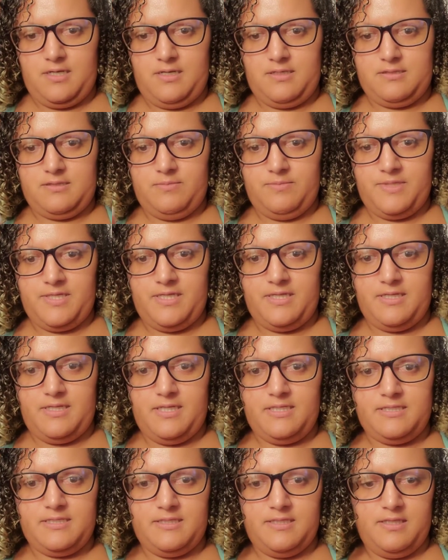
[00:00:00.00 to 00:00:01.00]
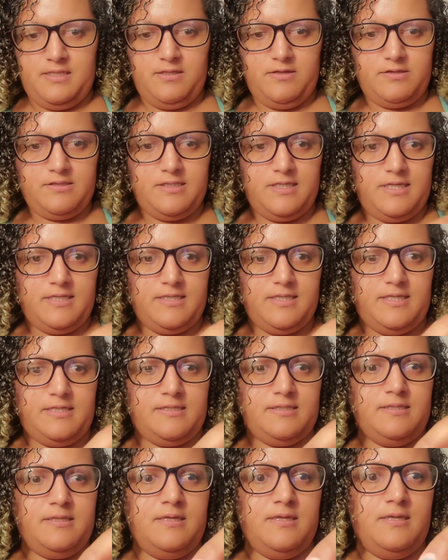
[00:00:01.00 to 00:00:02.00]
something. It looks like
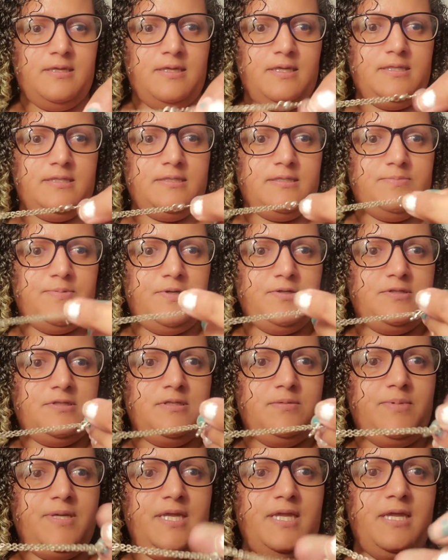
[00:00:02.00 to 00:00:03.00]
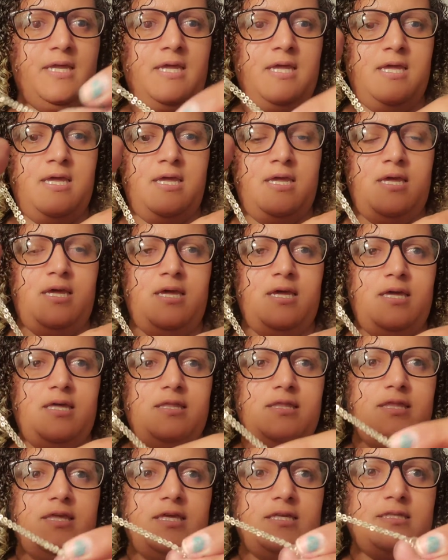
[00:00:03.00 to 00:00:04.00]
this. It's supposed to be
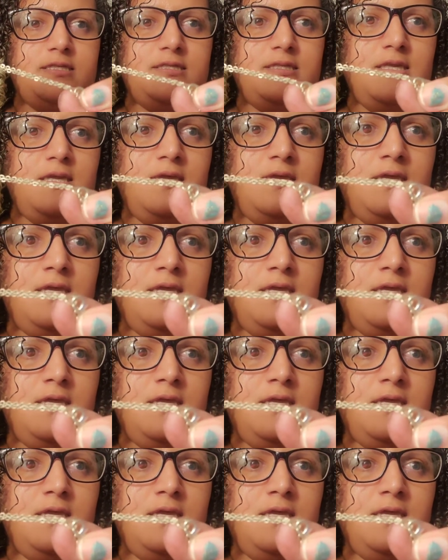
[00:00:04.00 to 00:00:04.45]
this